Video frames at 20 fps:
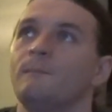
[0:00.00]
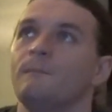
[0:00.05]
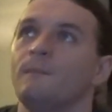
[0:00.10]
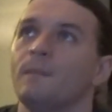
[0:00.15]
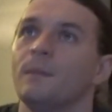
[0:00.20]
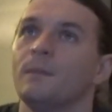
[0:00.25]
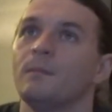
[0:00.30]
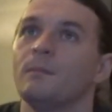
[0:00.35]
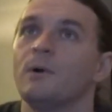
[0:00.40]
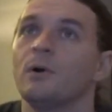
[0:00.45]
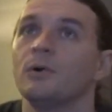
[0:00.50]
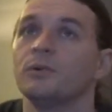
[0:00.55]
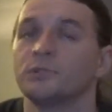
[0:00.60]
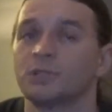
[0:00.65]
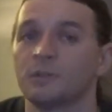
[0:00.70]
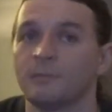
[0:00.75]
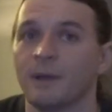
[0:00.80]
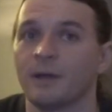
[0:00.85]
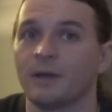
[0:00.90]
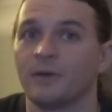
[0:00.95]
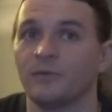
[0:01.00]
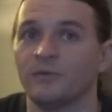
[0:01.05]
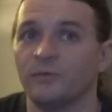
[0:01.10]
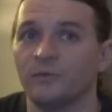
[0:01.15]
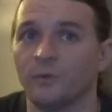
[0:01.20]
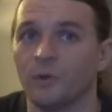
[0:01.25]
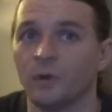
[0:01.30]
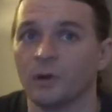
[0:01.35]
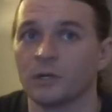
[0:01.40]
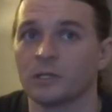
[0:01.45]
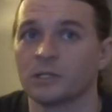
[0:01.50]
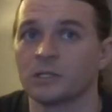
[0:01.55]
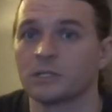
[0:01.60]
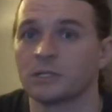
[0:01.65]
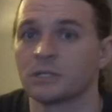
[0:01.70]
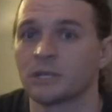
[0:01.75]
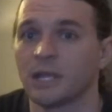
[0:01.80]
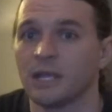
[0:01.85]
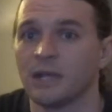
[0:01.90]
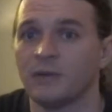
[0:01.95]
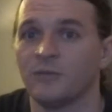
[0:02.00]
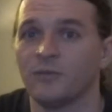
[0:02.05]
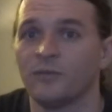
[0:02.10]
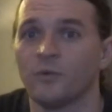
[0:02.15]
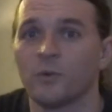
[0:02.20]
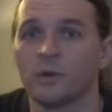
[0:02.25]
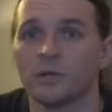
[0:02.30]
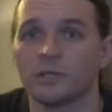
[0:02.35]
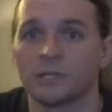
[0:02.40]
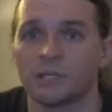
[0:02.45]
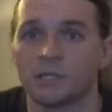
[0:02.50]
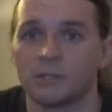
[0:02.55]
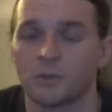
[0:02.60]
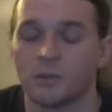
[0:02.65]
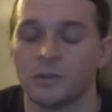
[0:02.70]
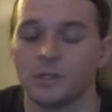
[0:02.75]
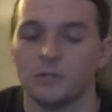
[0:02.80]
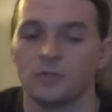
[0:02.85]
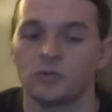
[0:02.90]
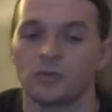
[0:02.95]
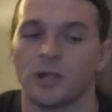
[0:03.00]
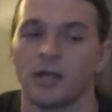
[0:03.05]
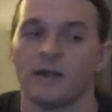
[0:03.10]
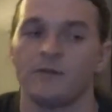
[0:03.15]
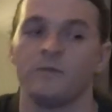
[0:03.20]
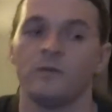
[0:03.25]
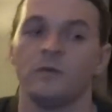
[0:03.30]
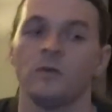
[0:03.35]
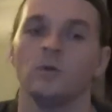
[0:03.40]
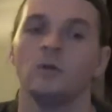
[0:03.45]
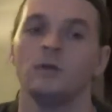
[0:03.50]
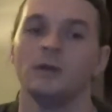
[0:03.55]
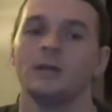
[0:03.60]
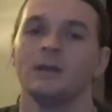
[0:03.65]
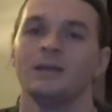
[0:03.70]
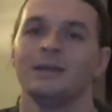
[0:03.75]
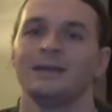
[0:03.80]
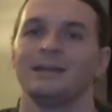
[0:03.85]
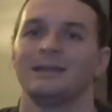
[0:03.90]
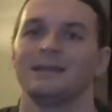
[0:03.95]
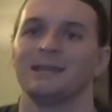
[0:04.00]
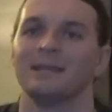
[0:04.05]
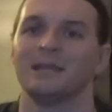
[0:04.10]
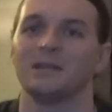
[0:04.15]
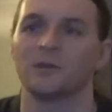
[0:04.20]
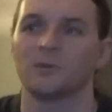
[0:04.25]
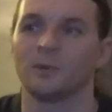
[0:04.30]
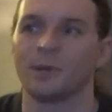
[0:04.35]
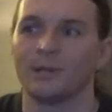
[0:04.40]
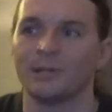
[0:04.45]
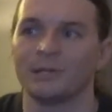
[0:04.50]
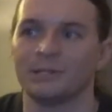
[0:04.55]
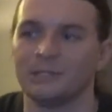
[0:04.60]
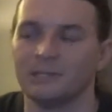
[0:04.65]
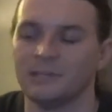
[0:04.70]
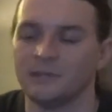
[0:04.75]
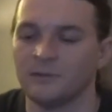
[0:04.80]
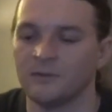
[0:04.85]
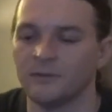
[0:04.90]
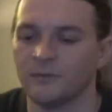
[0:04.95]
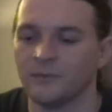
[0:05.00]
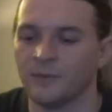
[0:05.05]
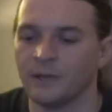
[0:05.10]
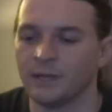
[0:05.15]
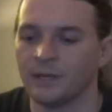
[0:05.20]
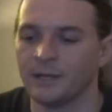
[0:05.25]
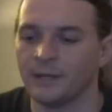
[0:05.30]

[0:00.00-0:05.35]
the most amount of force, and force that's going to travel in a relative